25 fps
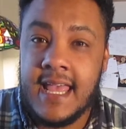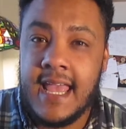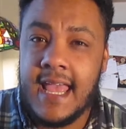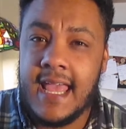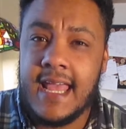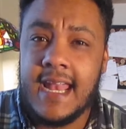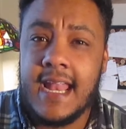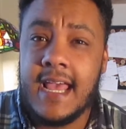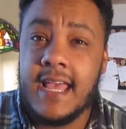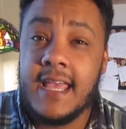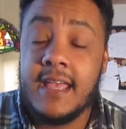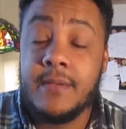
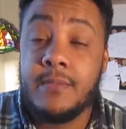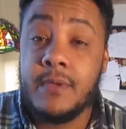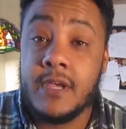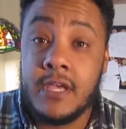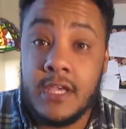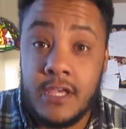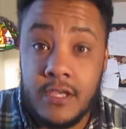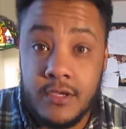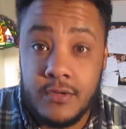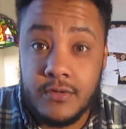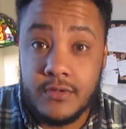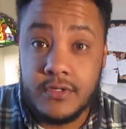and I am a
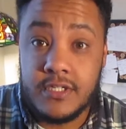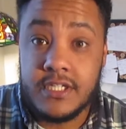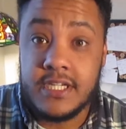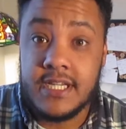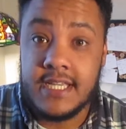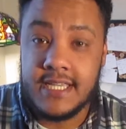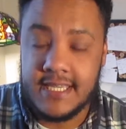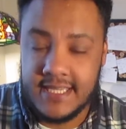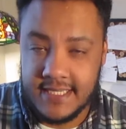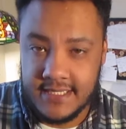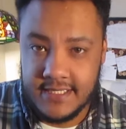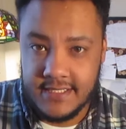huge
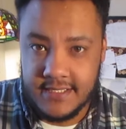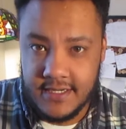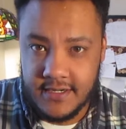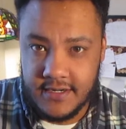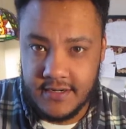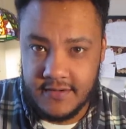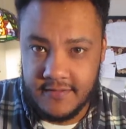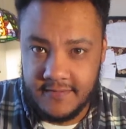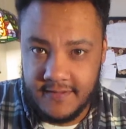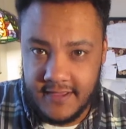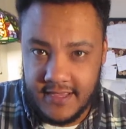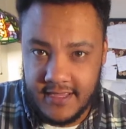
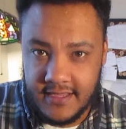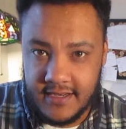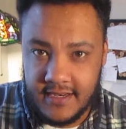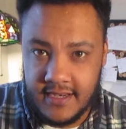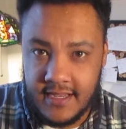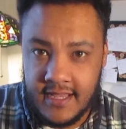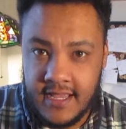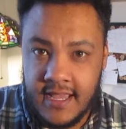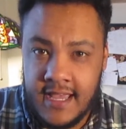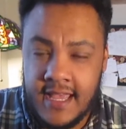Kickstarter fan.